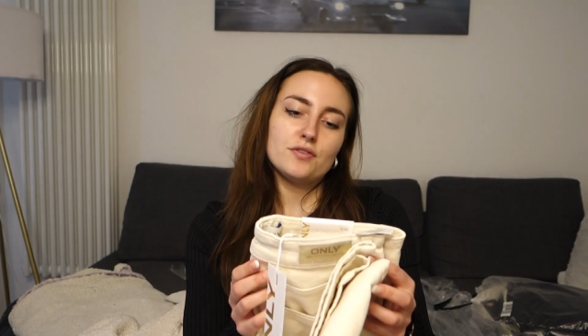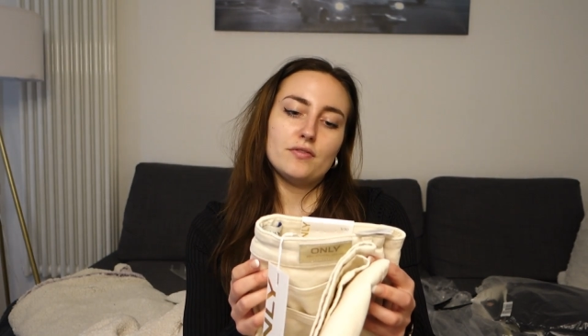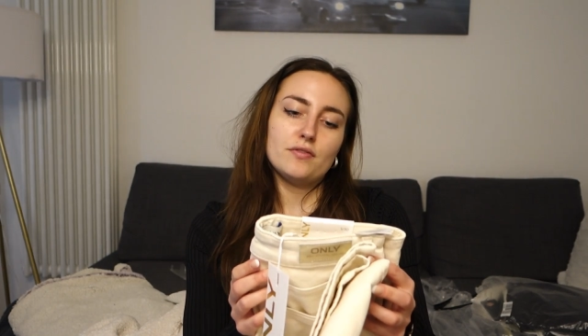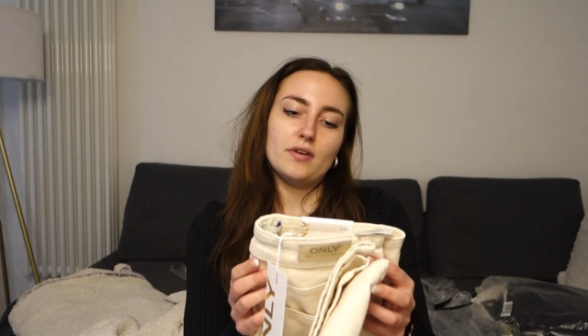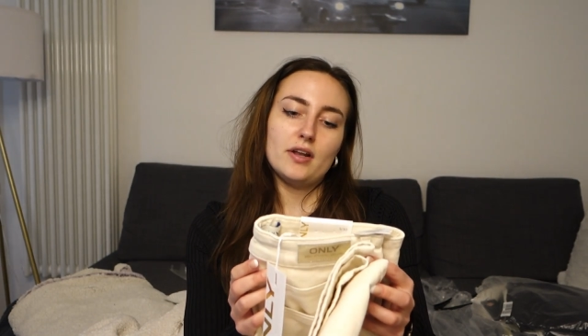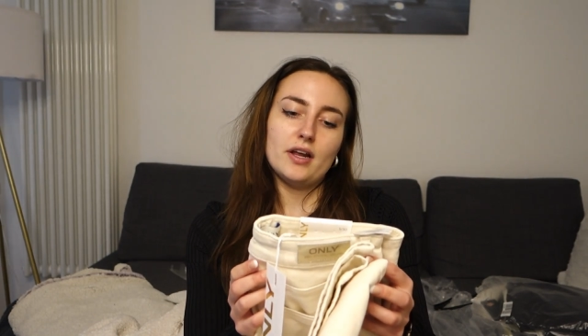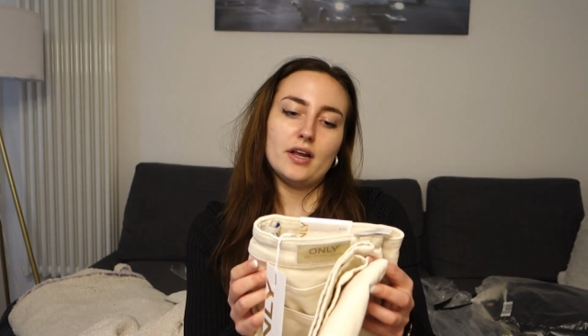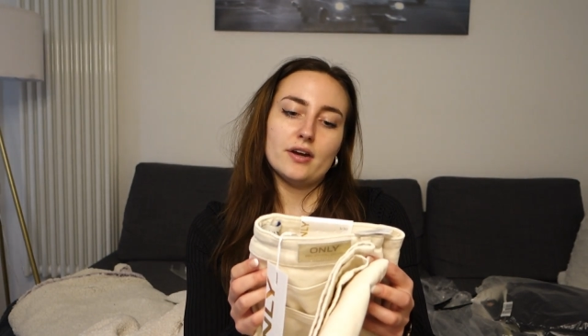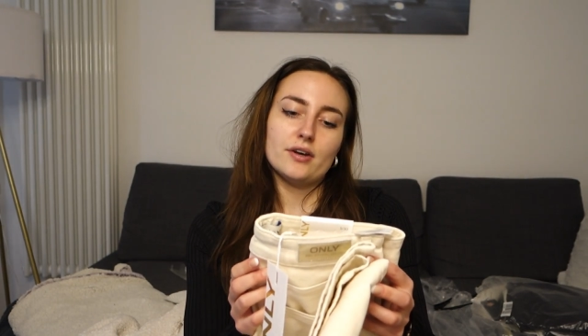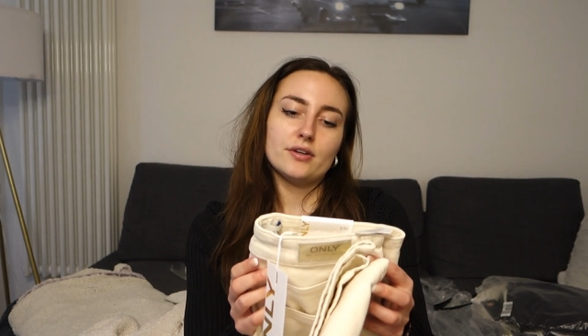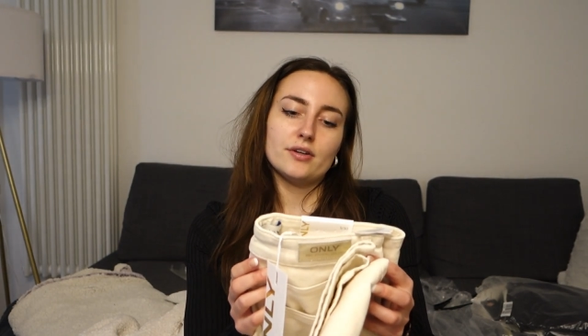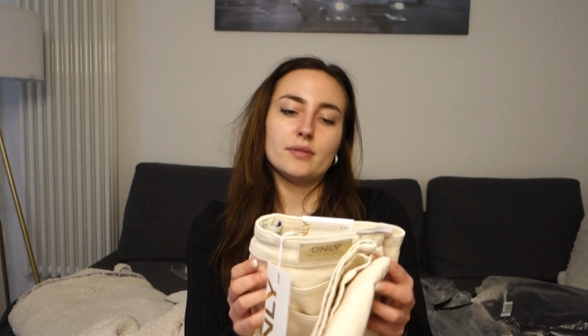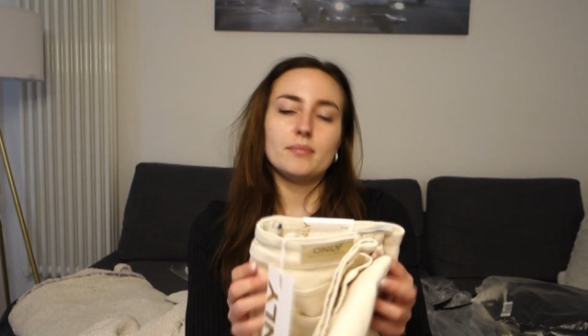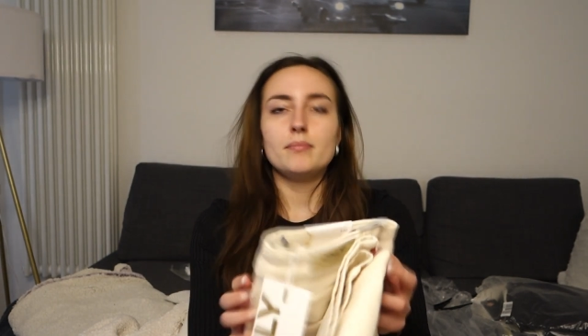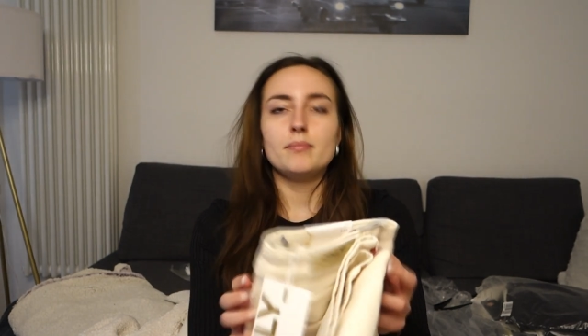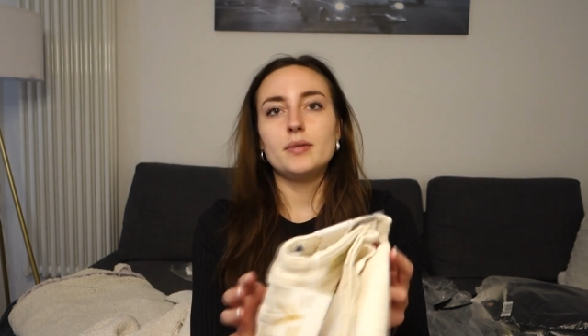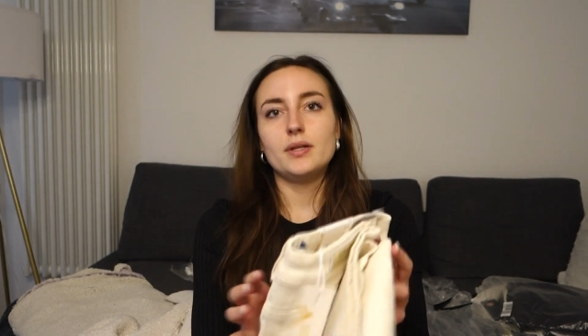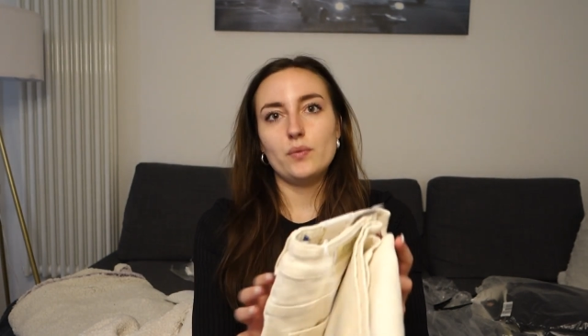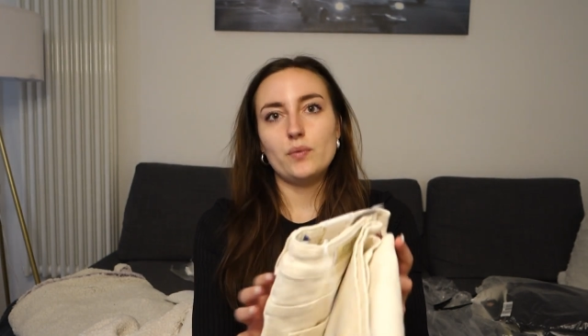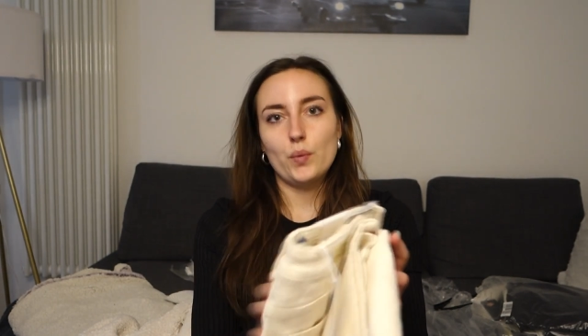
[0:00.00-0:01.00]
Flare
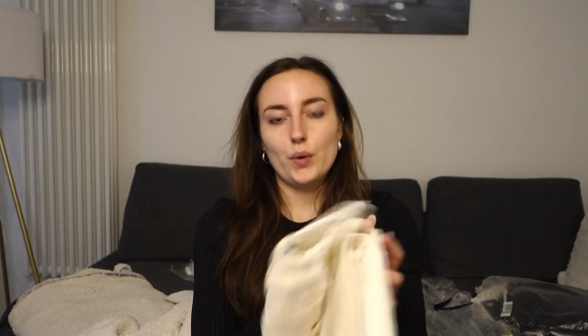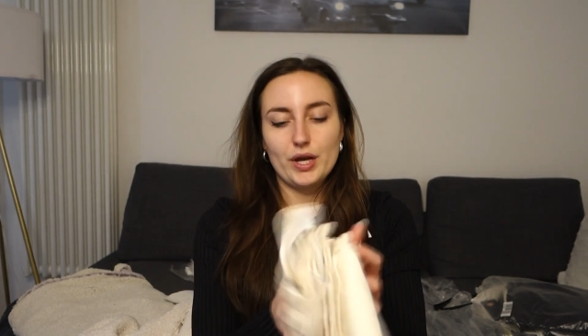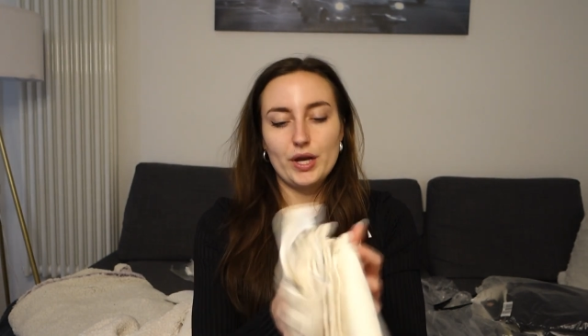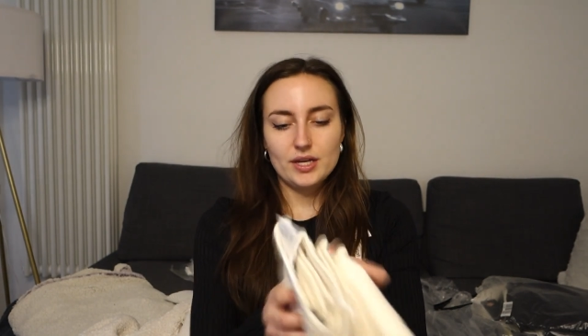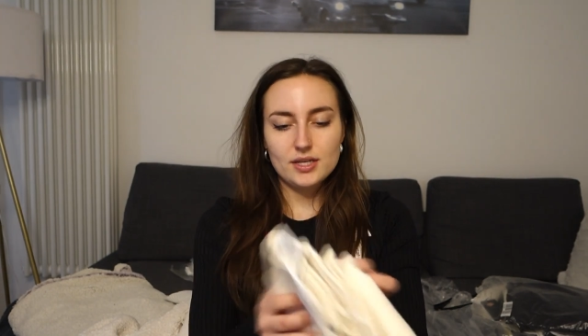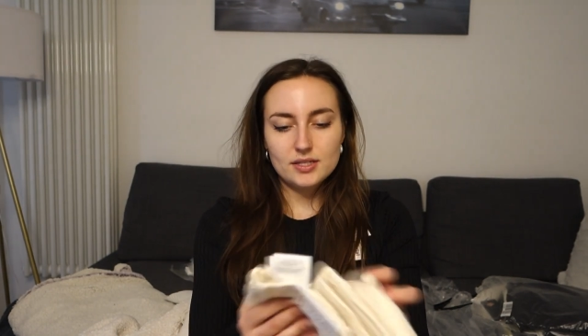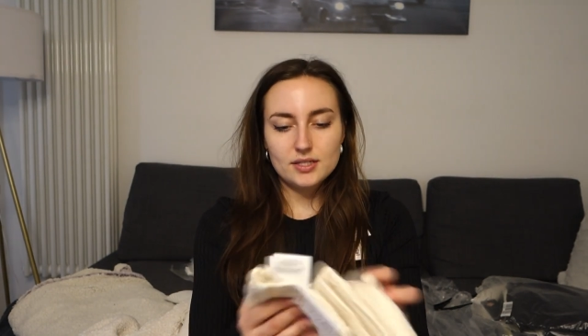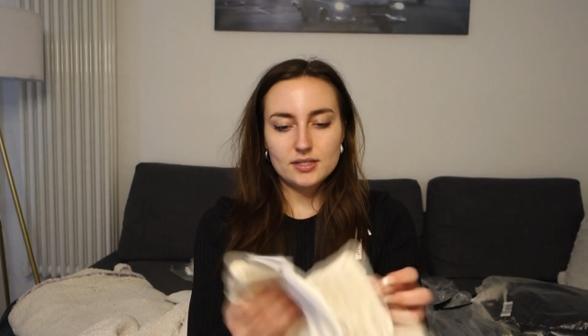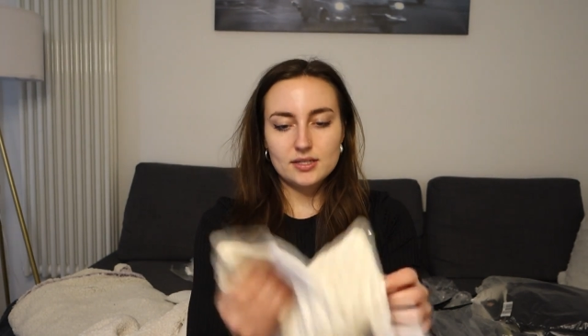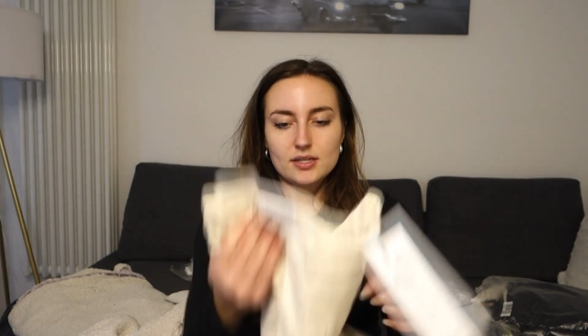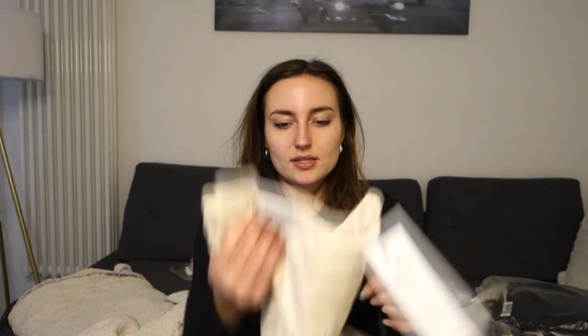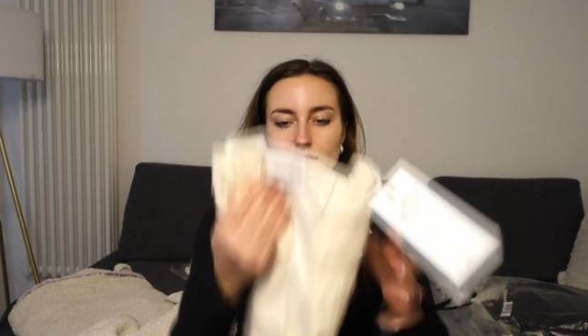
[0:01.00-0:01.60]
Mid-Waist.